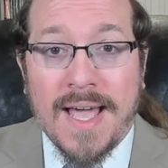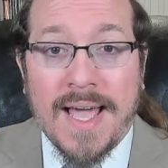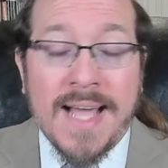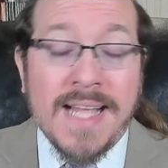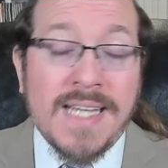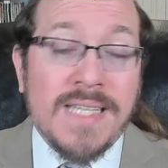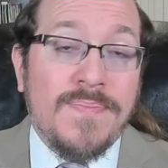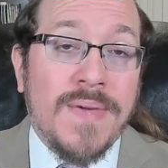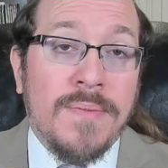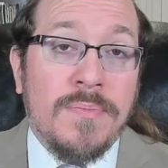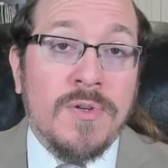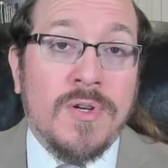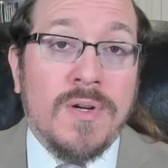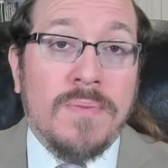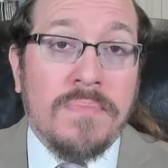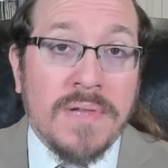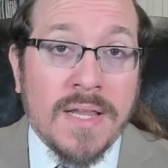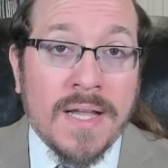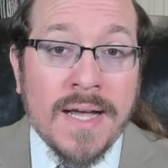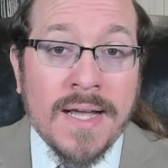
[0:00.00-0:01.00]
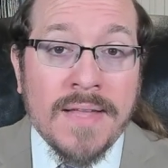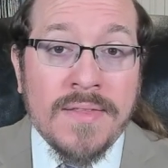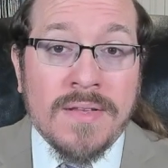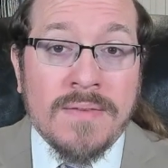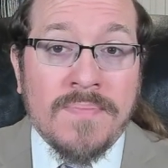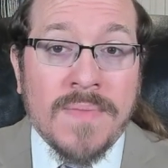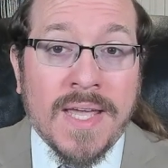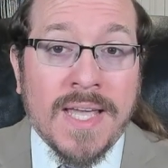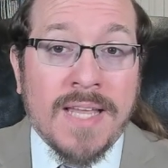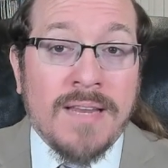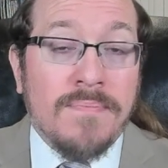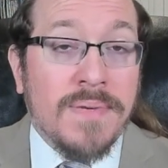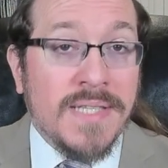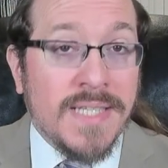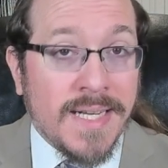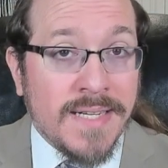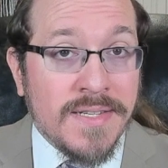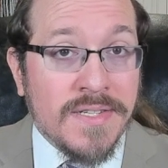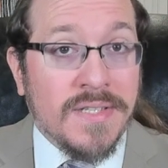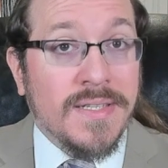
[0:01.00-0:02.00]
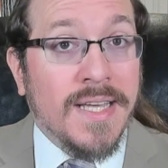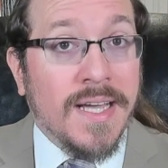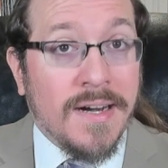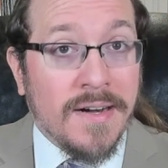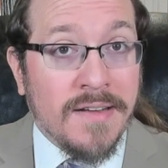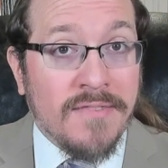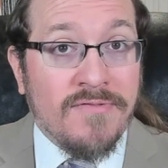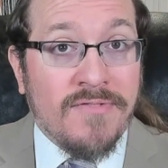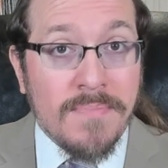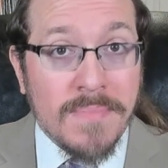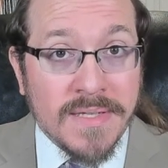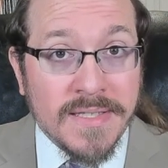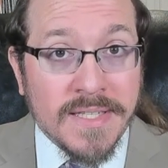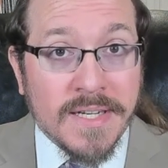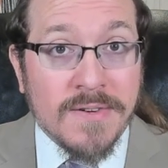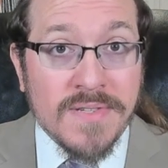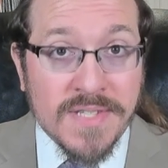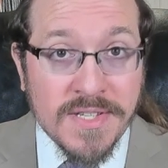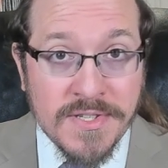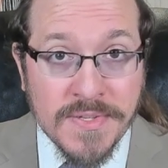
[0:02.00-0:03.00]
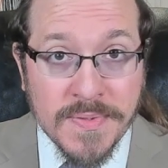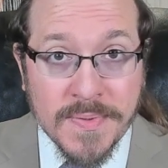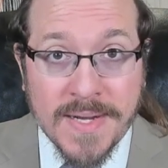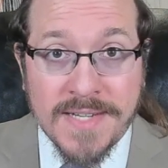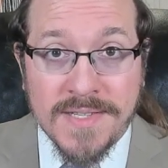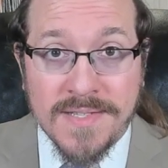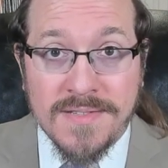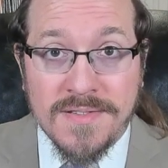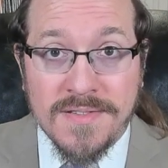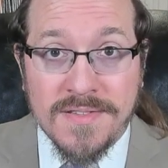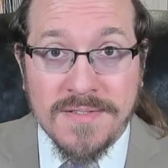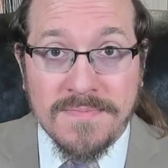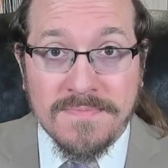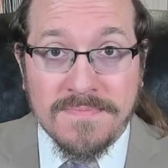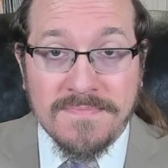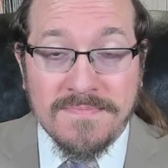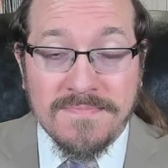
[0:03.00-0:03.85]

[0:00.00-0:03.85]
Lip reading: and to be able to apply them in potentially unfamiliar situations.